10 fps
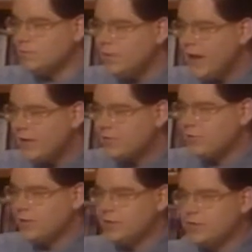
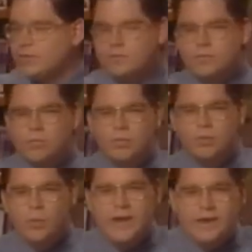Excellent. But
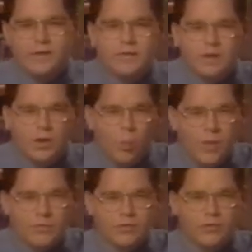wait, a
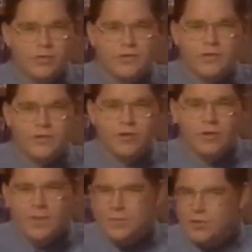web search that
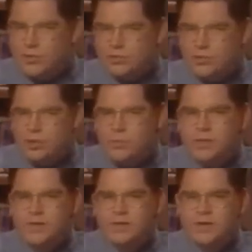turned up a news group?
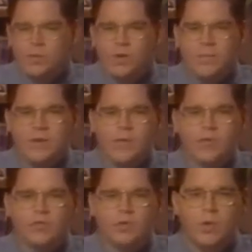And what about
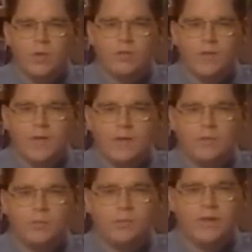those quotes and that
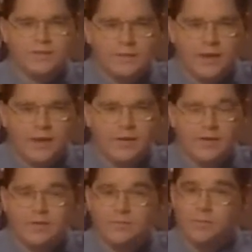little plus sign?
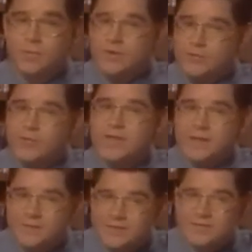Bet you're
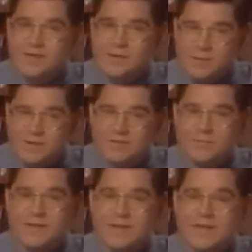thinking this is going to be some
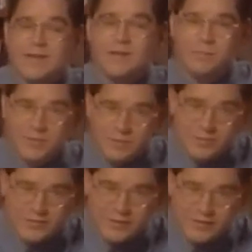geeky computer
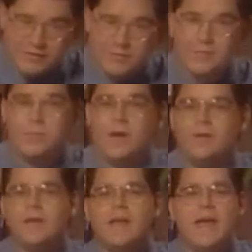stuff. Well,
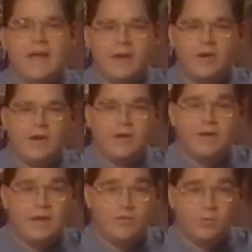hang on.
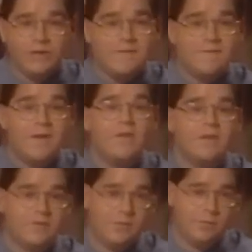It's really very
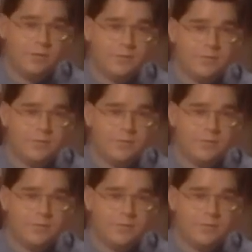simple.